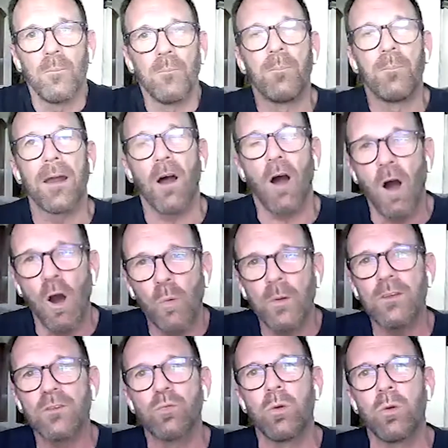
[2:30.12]
but
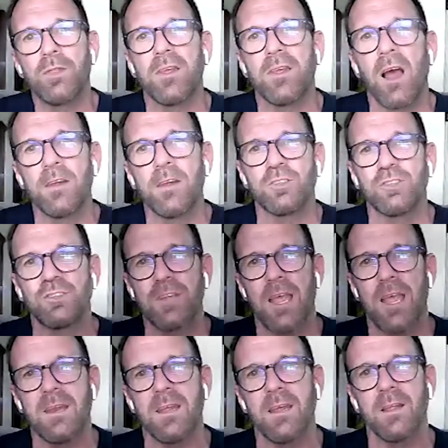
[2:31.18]
always with the
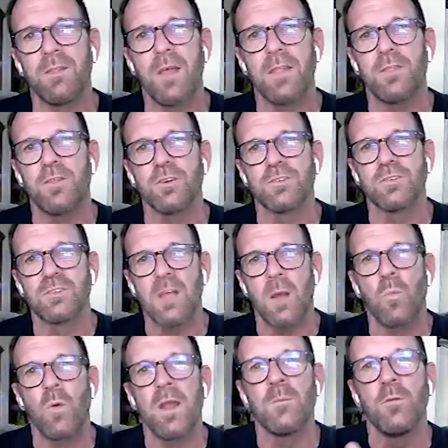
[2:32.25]
understanding that there's
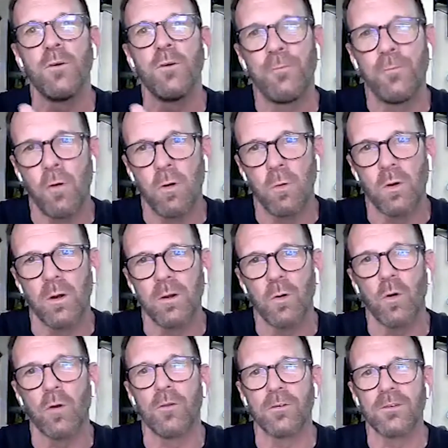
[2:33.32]
some way to move forward
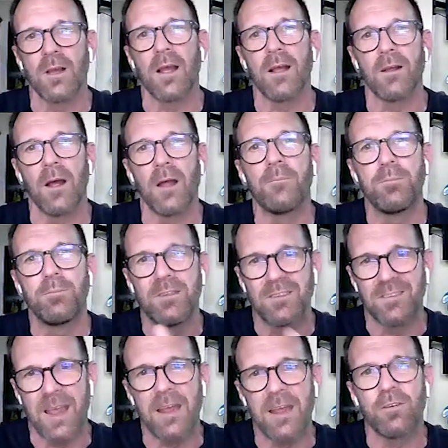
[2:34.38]
or there's a
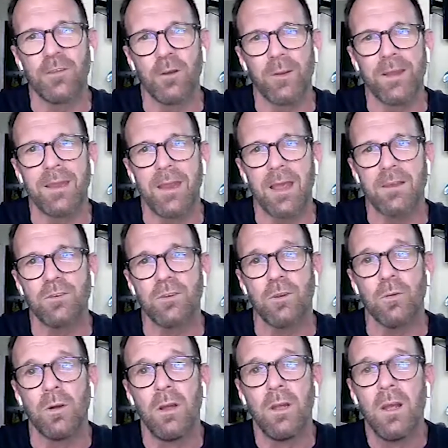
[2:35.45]
standard that we can get
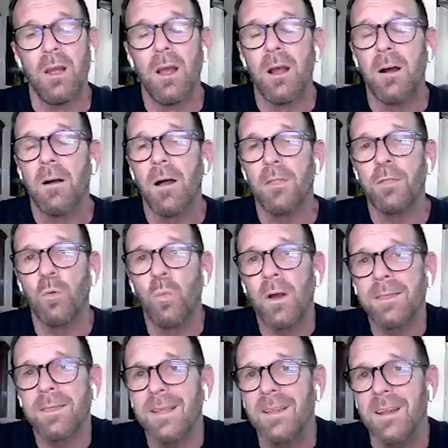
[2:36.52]
to. The
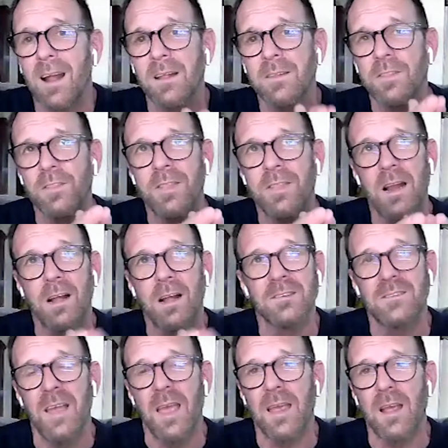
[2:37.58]
one thing that that I'll
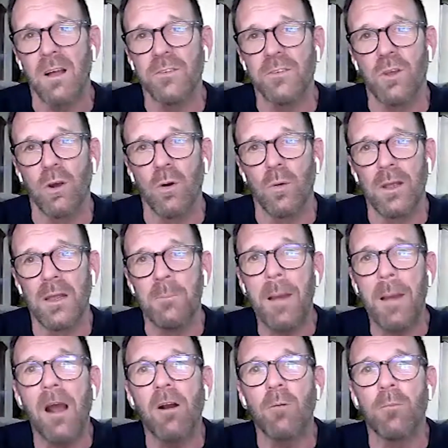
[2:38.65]
say also,
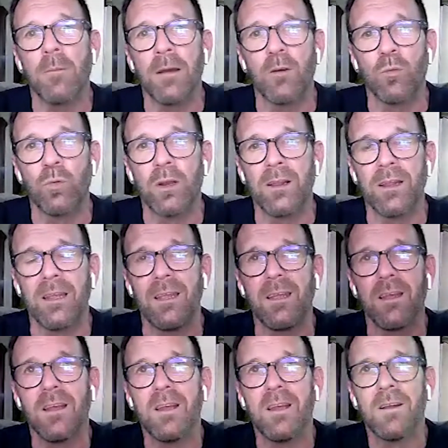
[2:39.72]
empowerment, really,